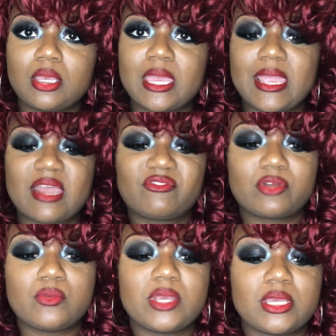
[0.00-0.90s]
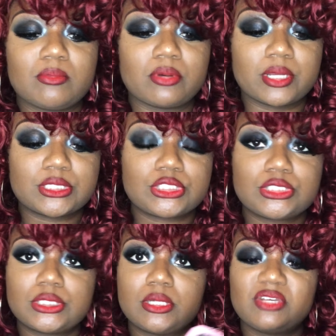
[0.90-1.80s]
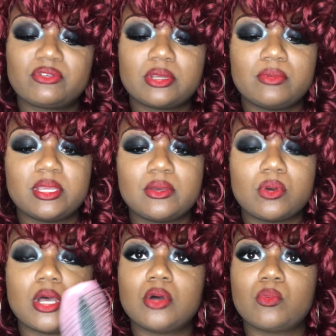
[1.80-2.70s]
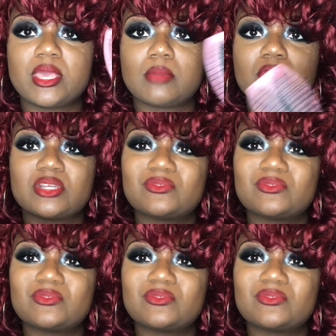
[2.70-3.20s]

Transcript: I got a free wig brush free wig brush